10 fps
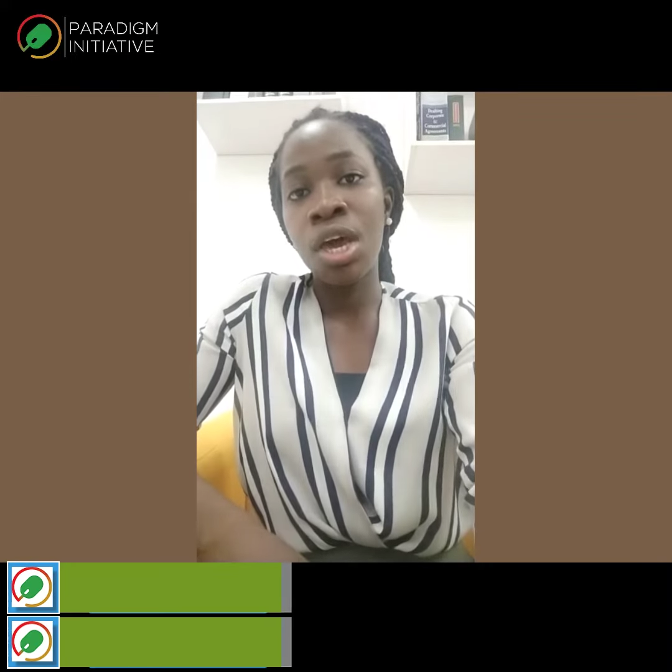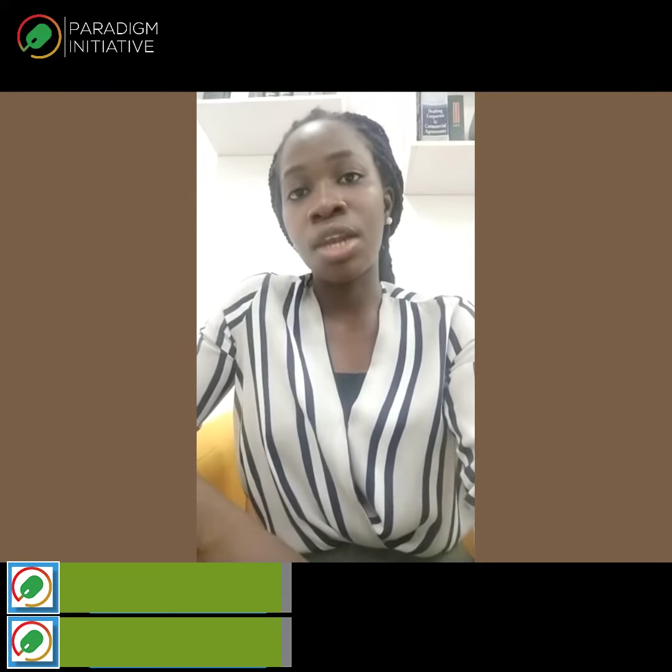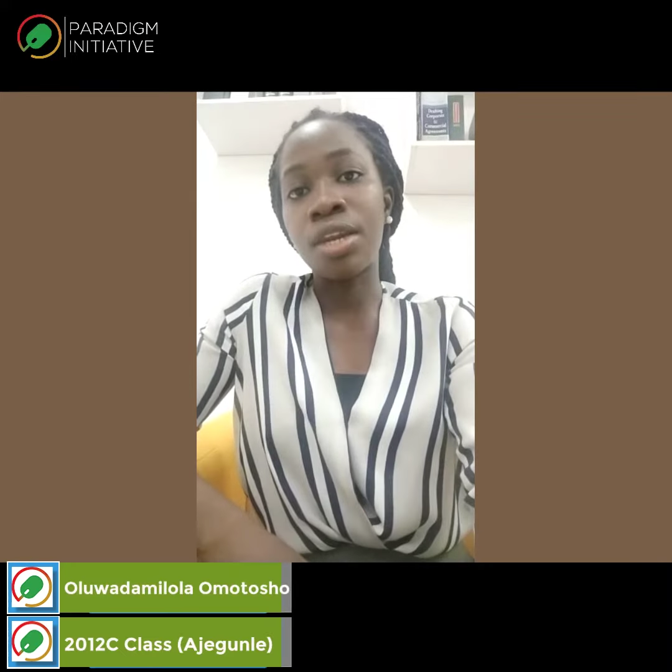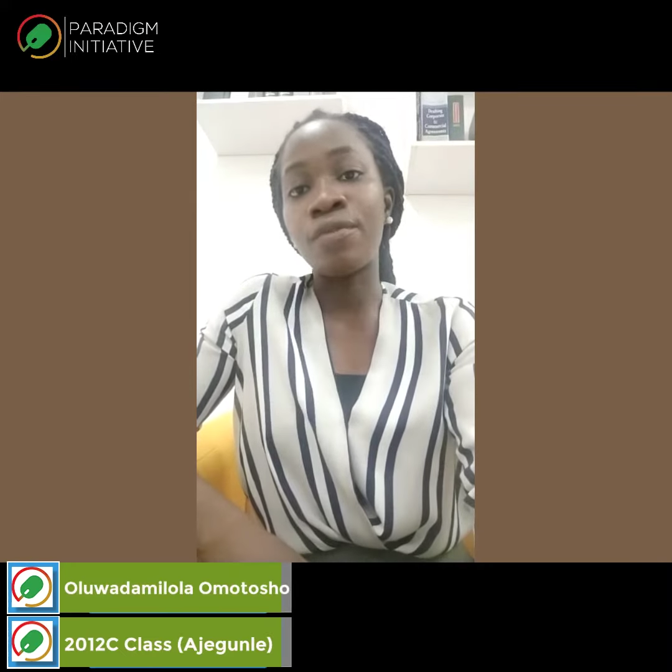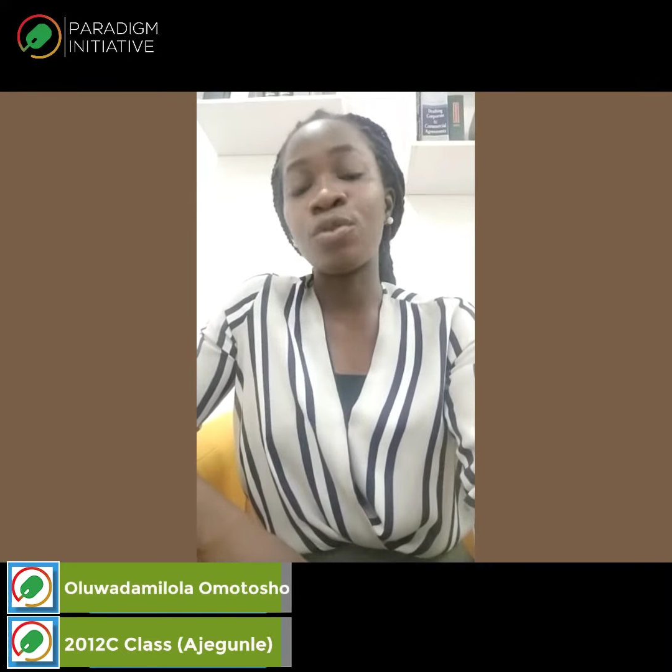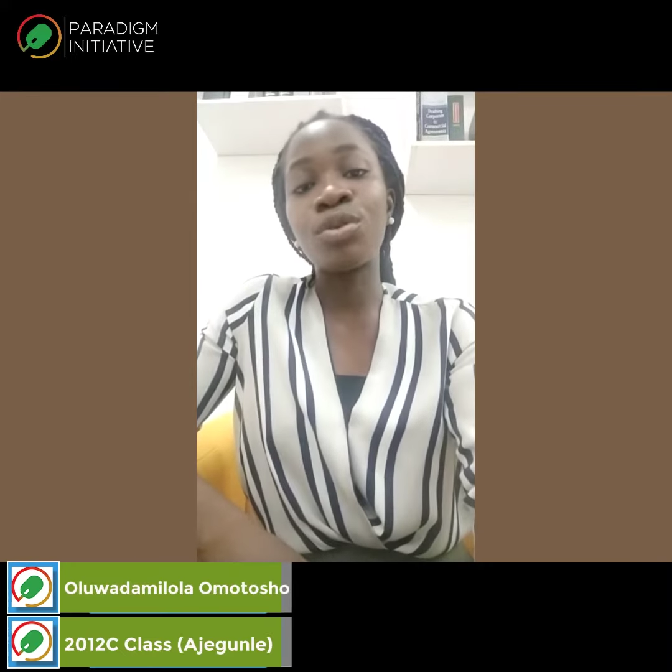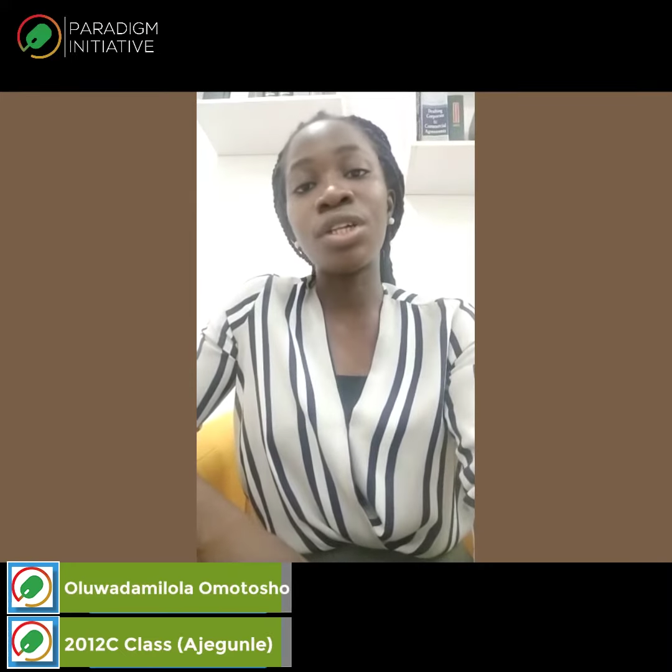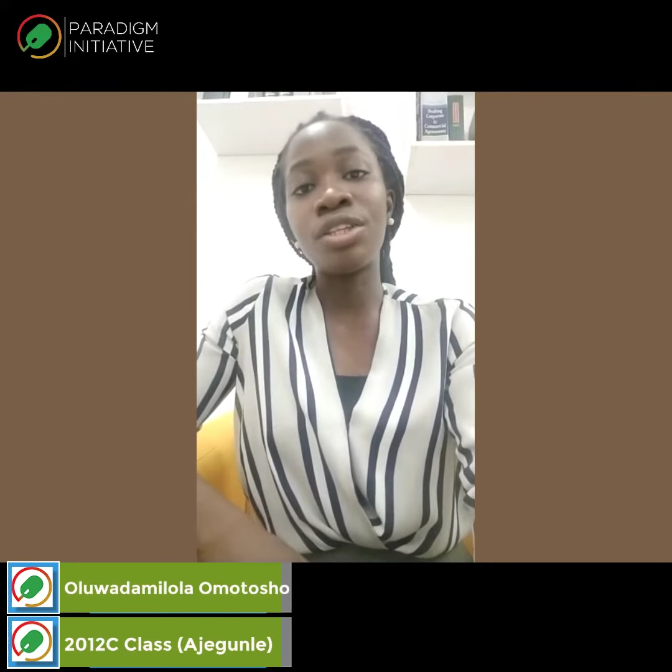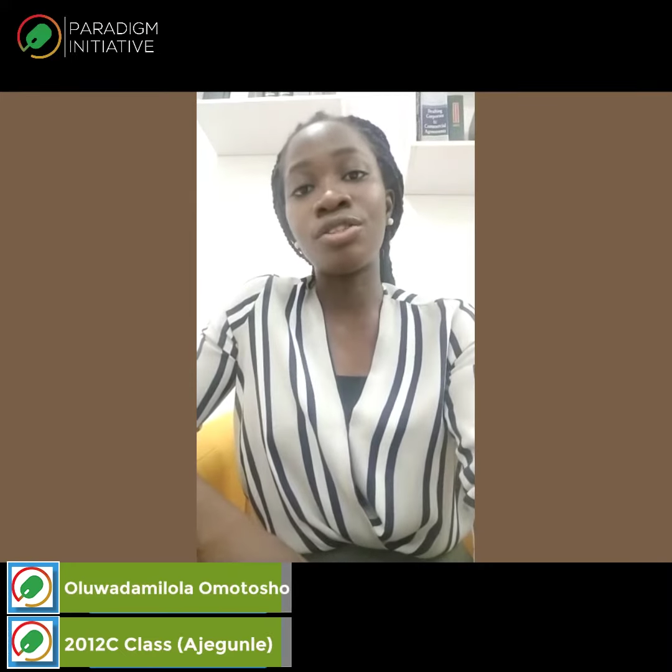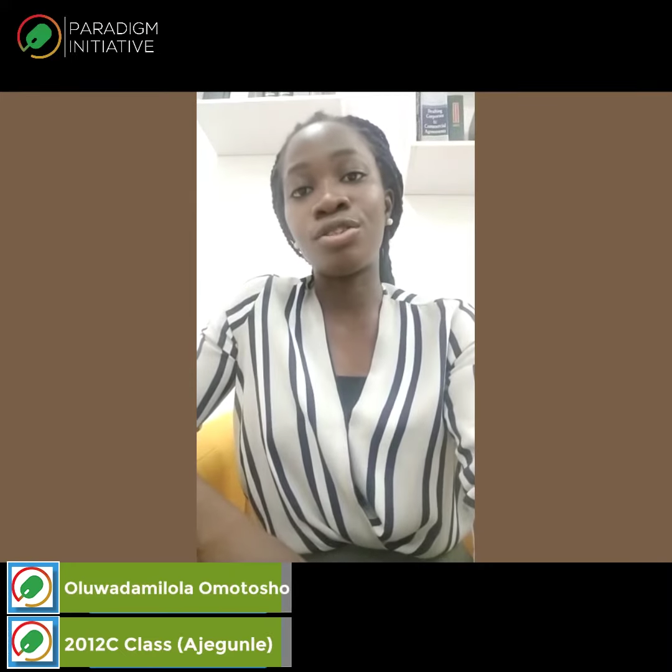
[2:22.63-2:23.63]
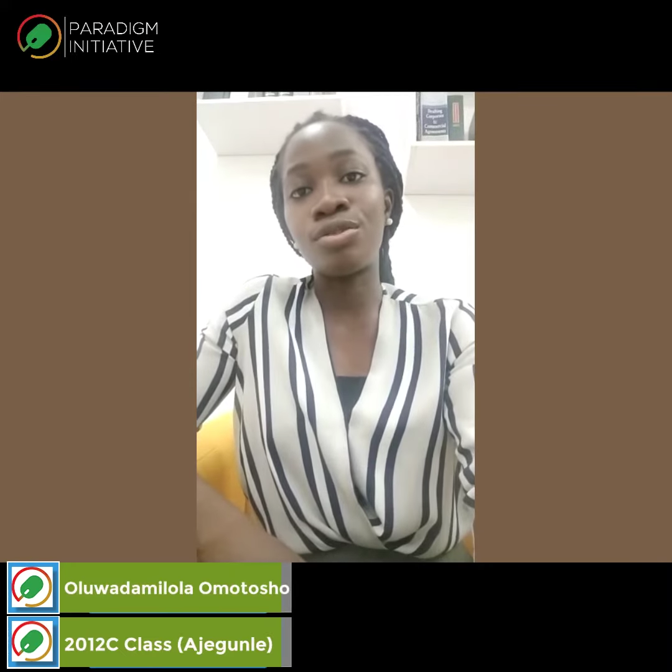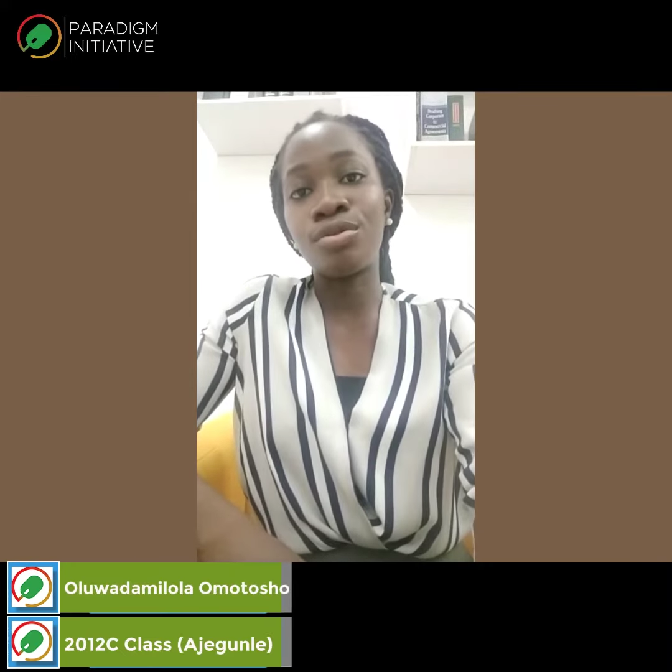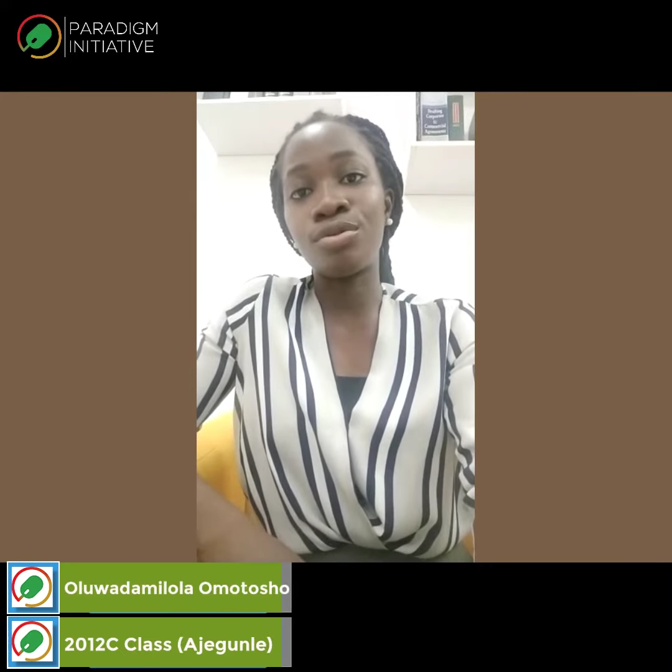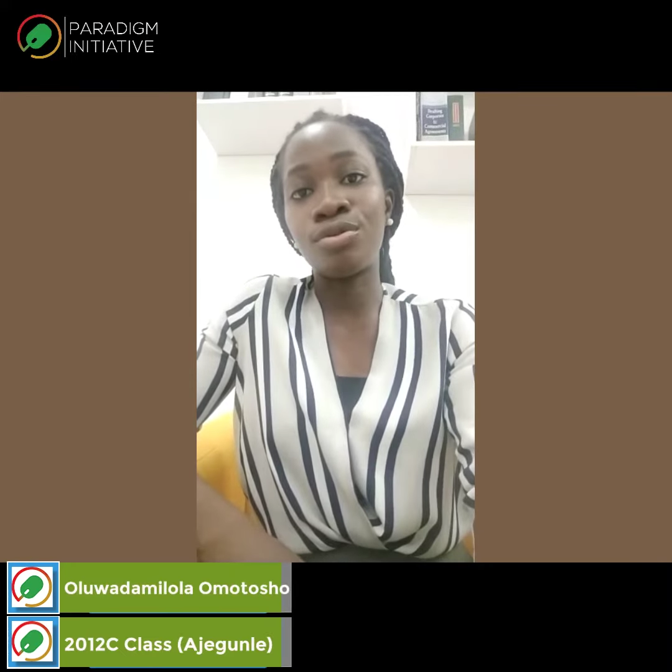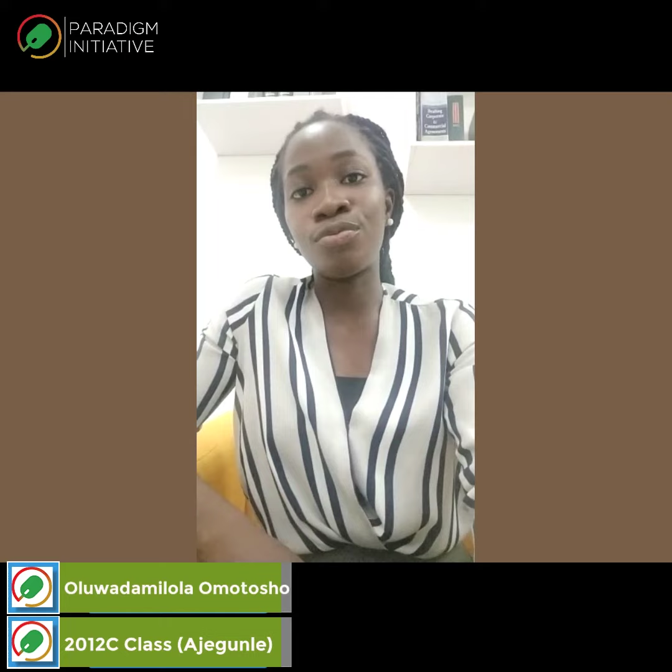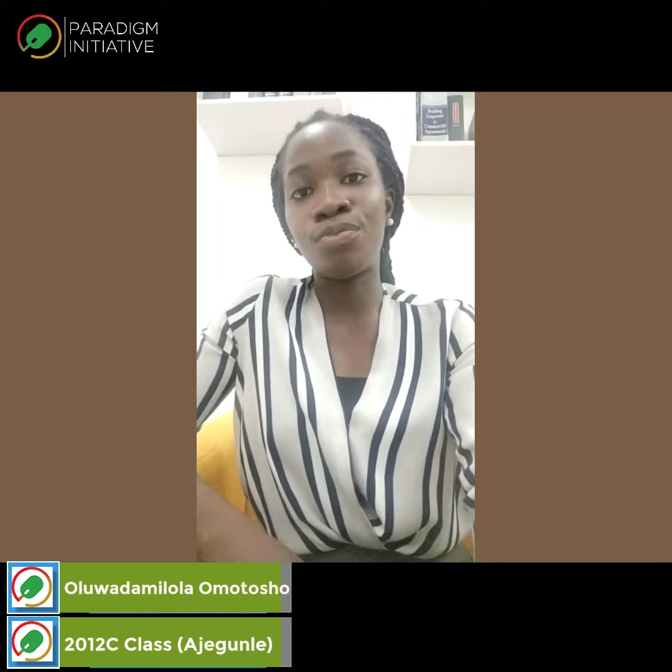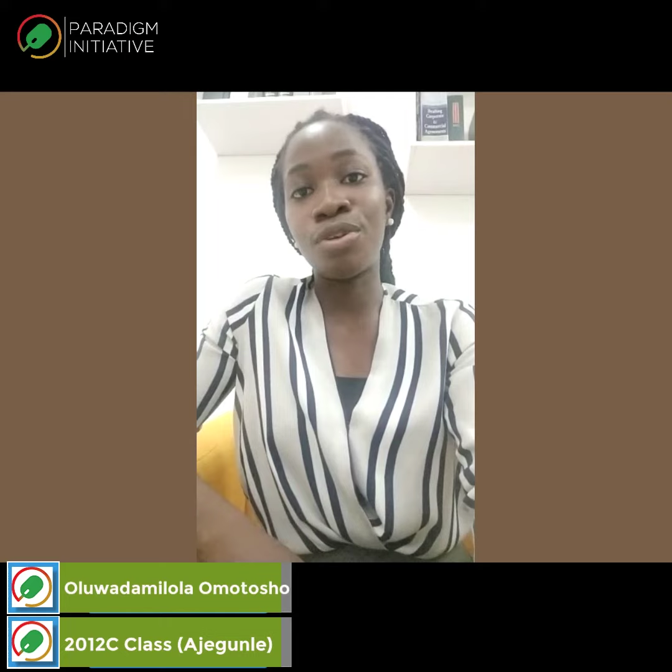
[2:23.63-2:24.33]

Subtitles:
And I've also learned to